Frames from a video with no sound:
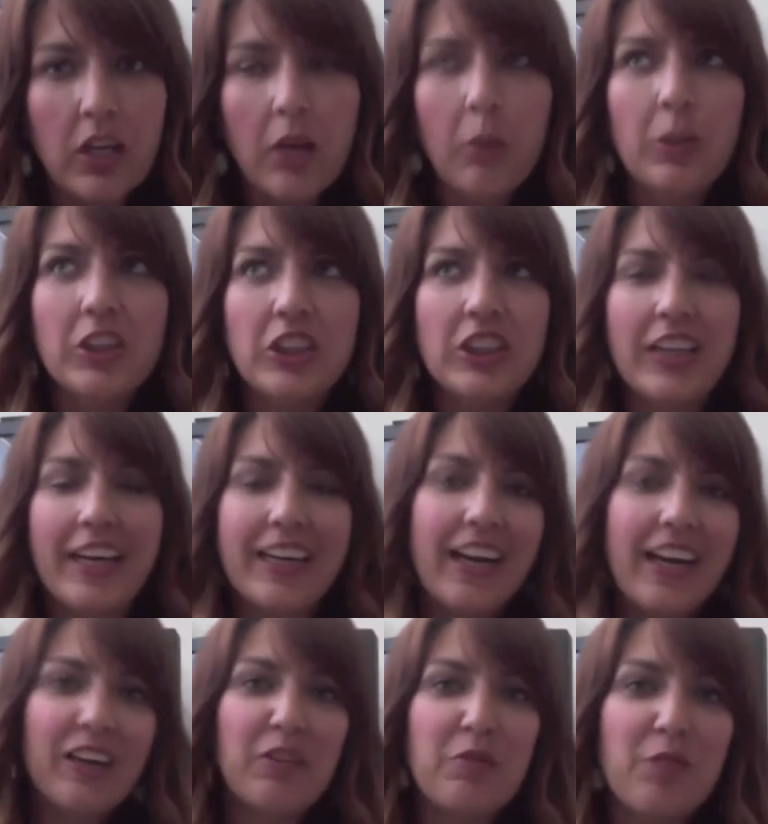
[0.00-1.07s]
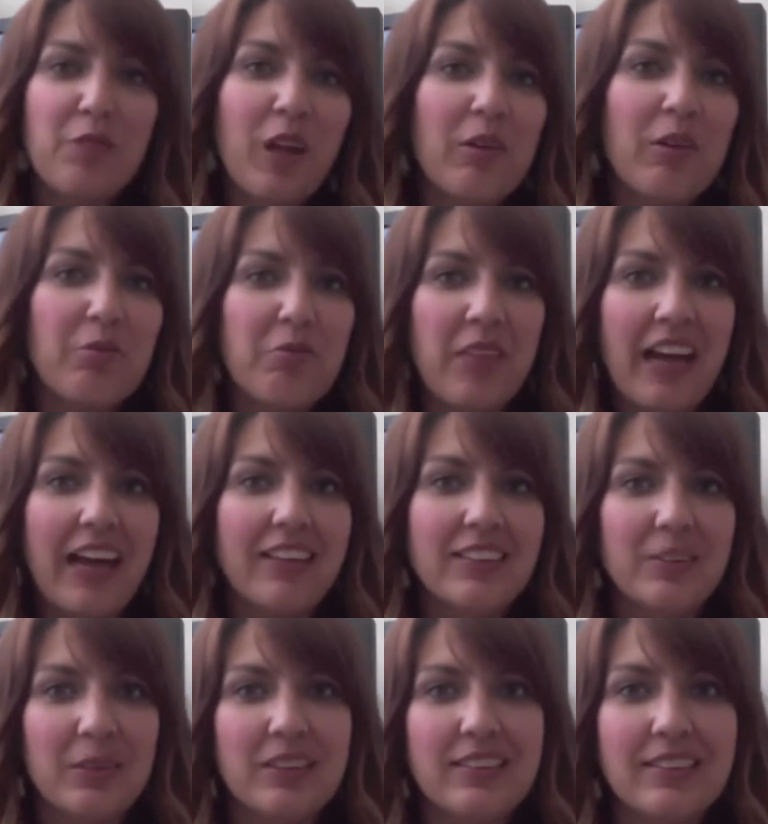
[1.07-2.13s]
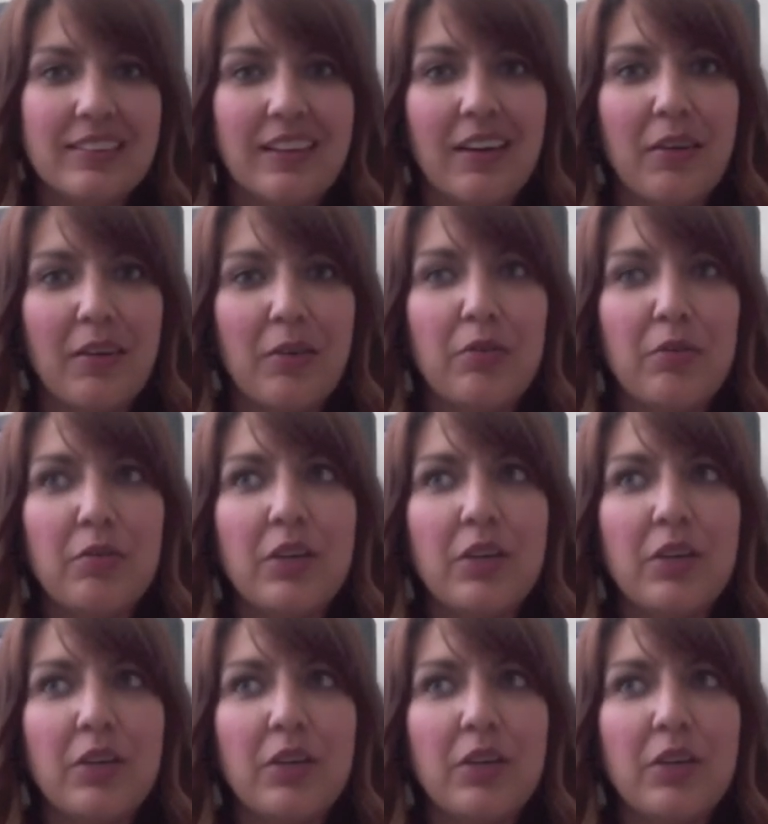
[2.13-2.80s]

which I kind of love that twist of